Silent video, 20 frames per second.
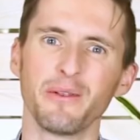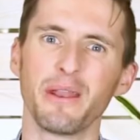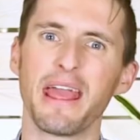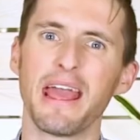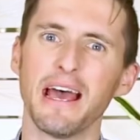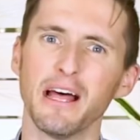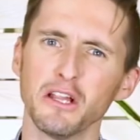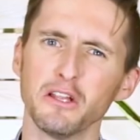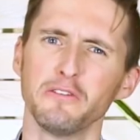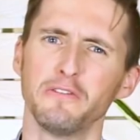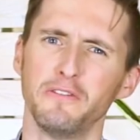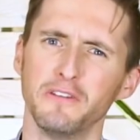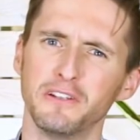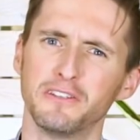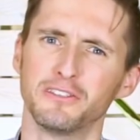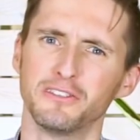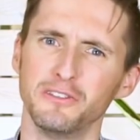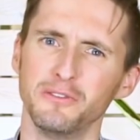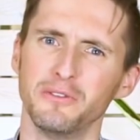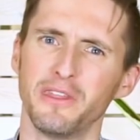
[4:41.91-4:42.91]
out,
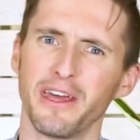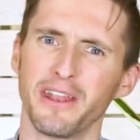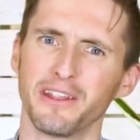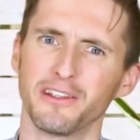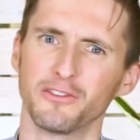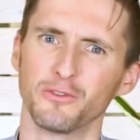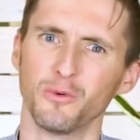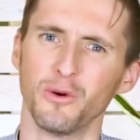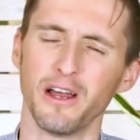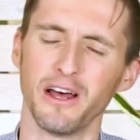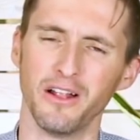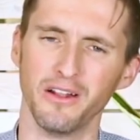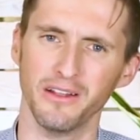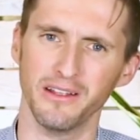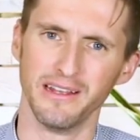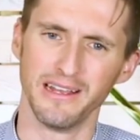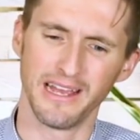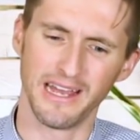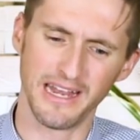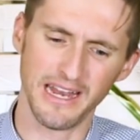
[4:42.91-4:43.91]
elephants do that as well.
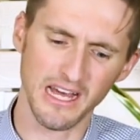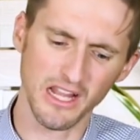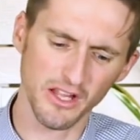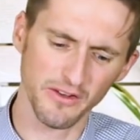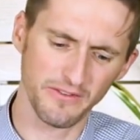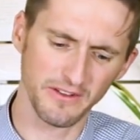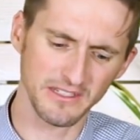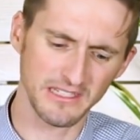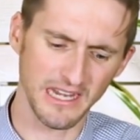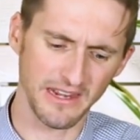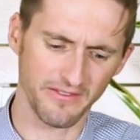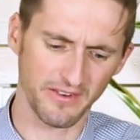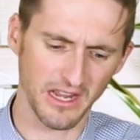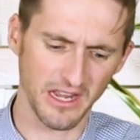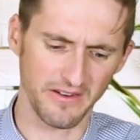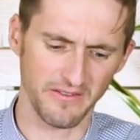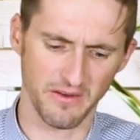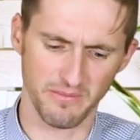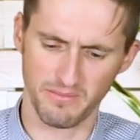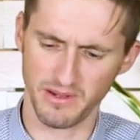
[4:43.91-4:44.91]
And elephants have
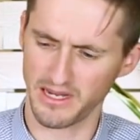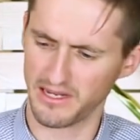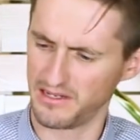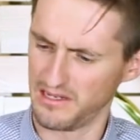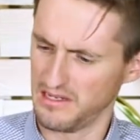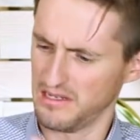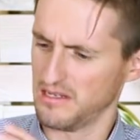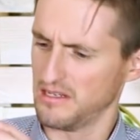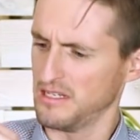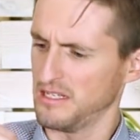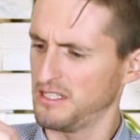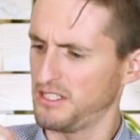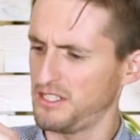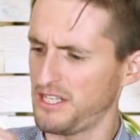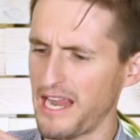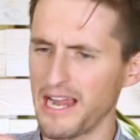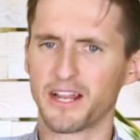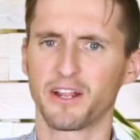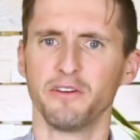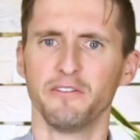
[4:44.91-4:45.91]
kind of a big
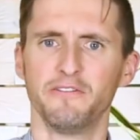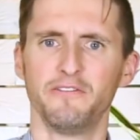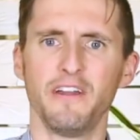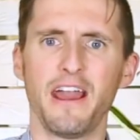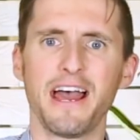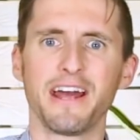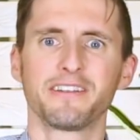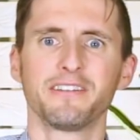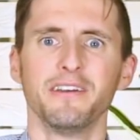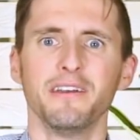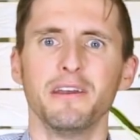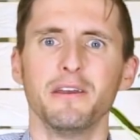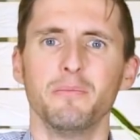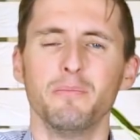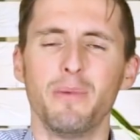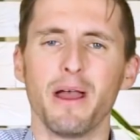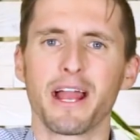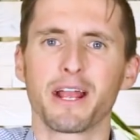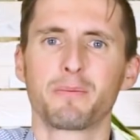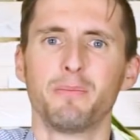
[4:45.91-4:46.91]
sack of fat
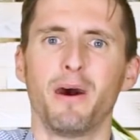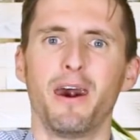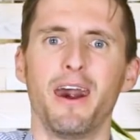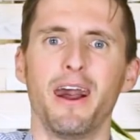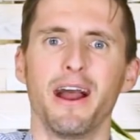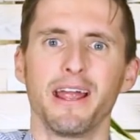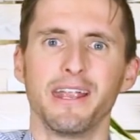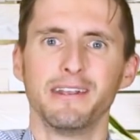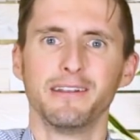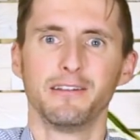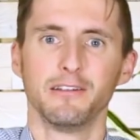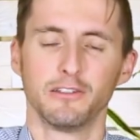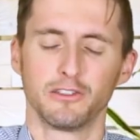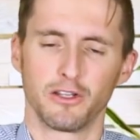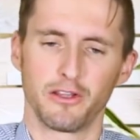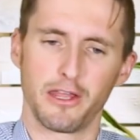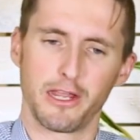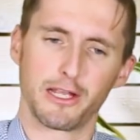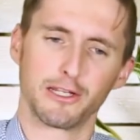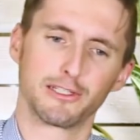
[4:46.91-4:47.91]
back behind
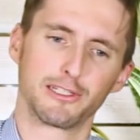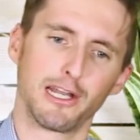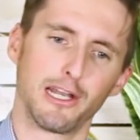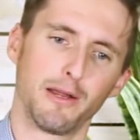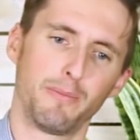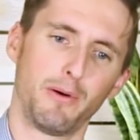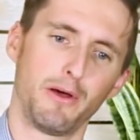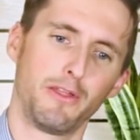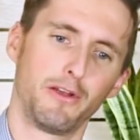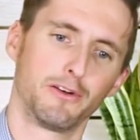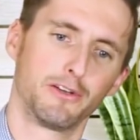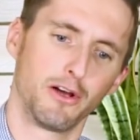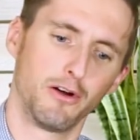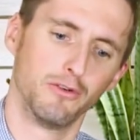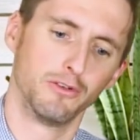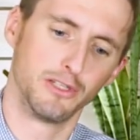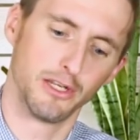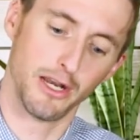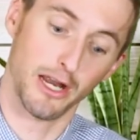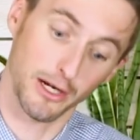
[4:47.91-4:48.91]
so they can stand up on their
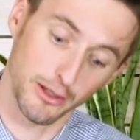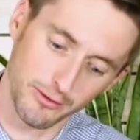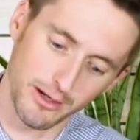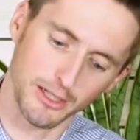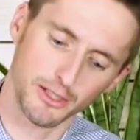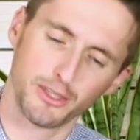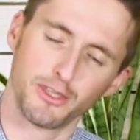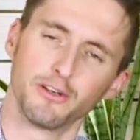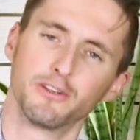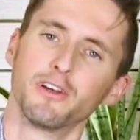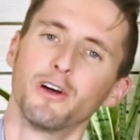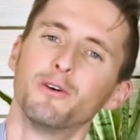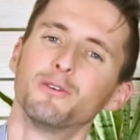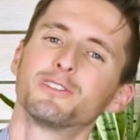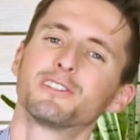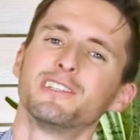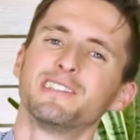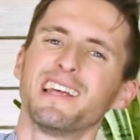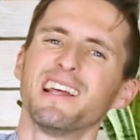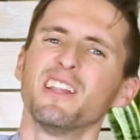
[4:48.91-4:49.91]
toes and not crush their
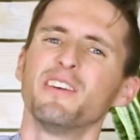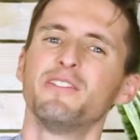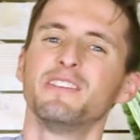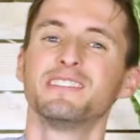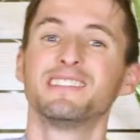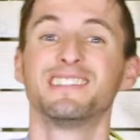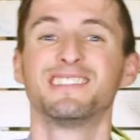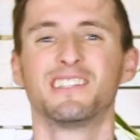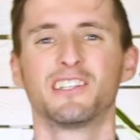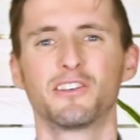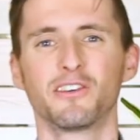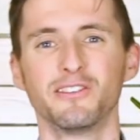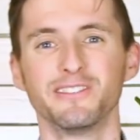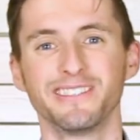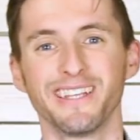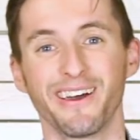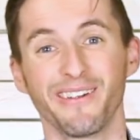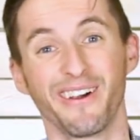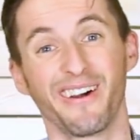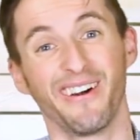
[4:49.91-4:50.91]
toes because elephants, as it
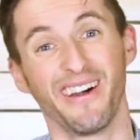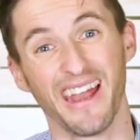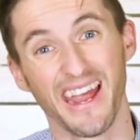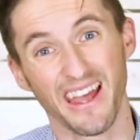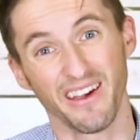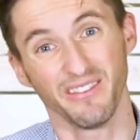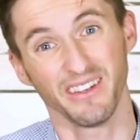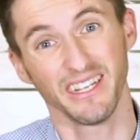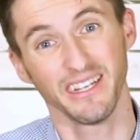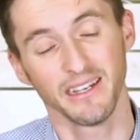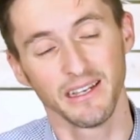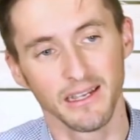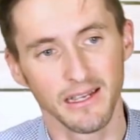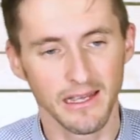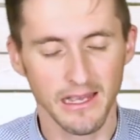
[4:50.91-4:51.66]
turns out, are heavy.